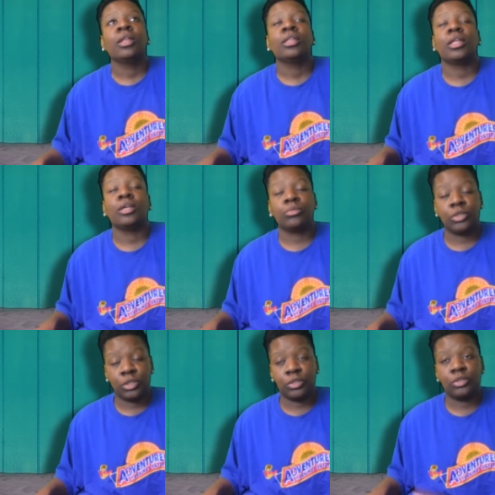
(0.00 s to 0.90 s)
um,
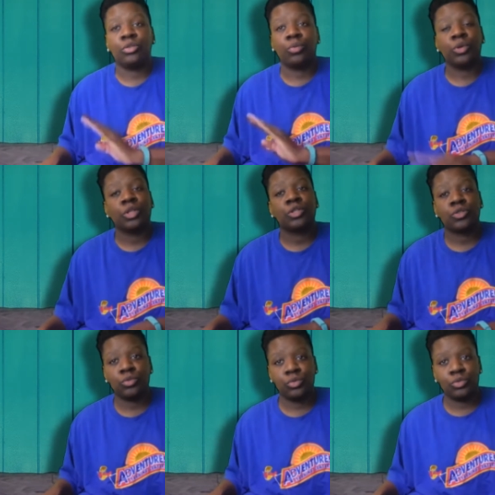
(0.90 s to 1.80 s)
done with
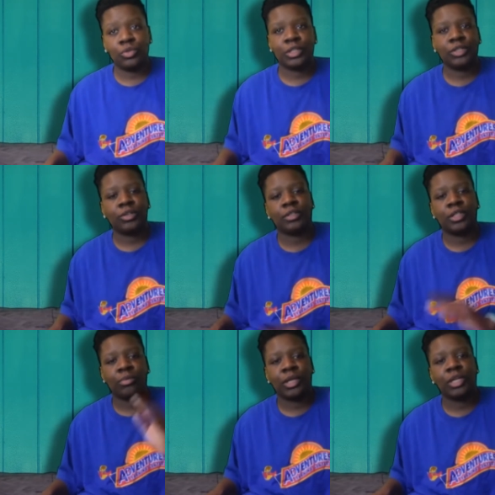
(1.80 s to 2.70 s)
school. I still have to
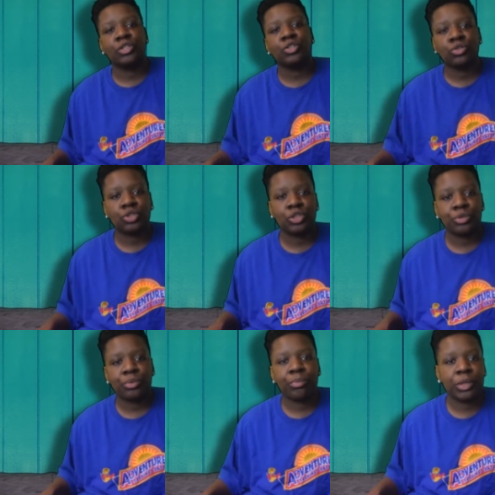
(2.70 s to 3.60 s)
take my
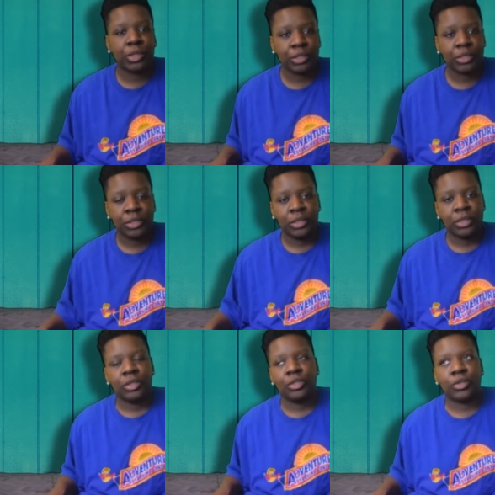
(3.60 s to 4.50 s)
internship, but
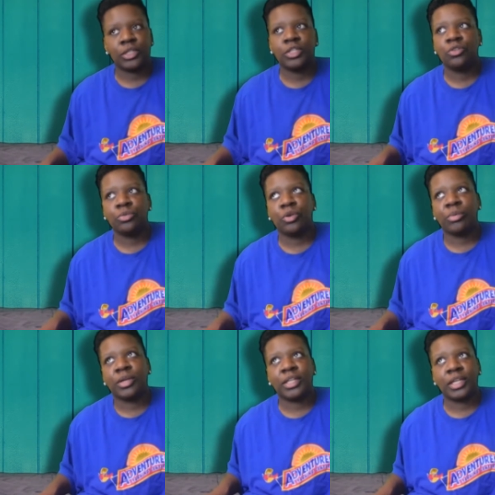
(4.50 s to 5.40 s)
you know, I'll tell you more
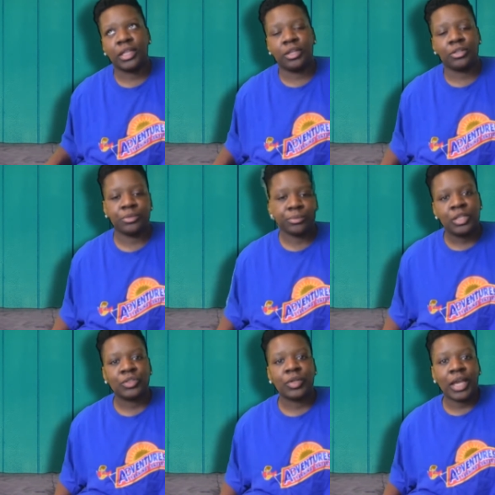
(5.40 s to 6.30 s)
about that later.
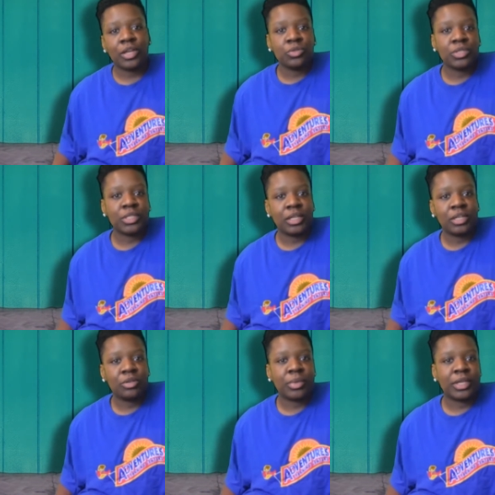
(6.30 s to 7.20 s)
So I got a new
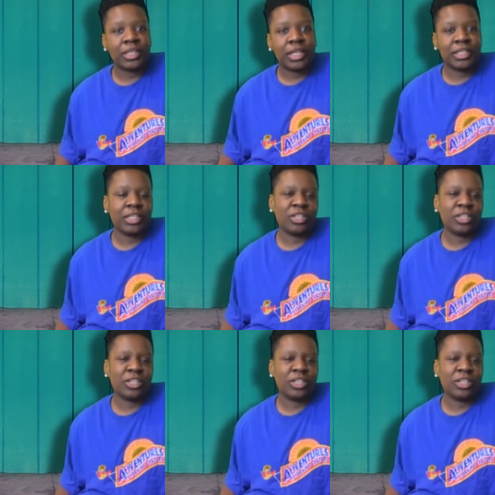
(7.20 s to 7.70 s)
setup. I, th I think